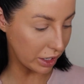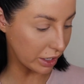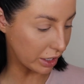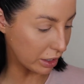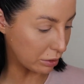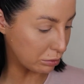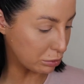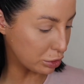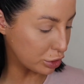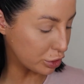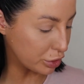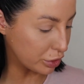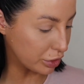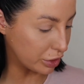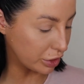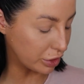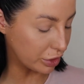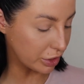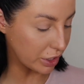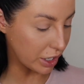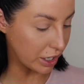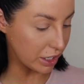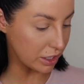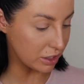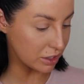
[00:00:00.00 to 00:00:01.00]
Like, I'm sure
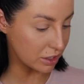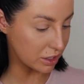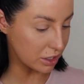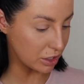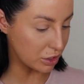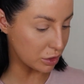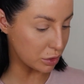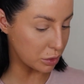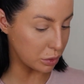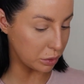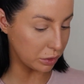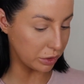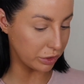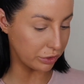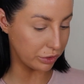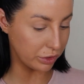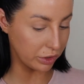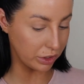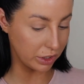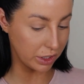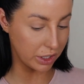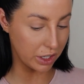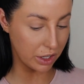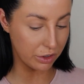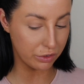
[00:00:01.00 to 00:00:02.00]
you guys can totally
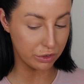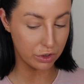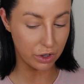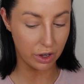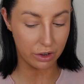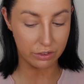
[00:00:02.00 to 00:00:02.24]
relate if